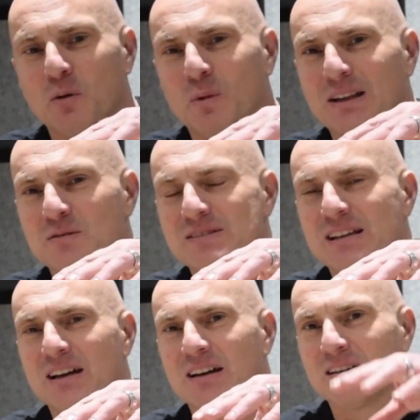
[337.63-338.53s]
one of
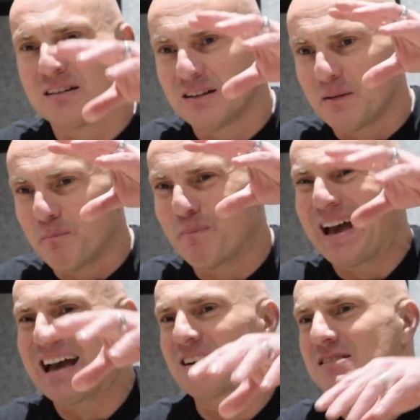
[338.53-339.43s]
the
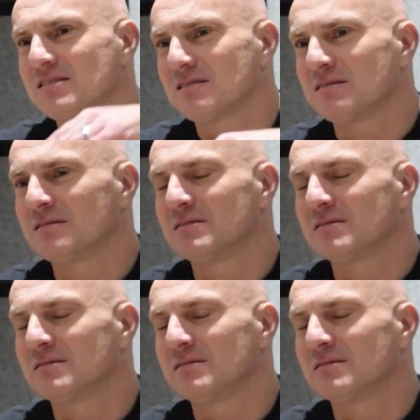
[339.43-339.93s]
banks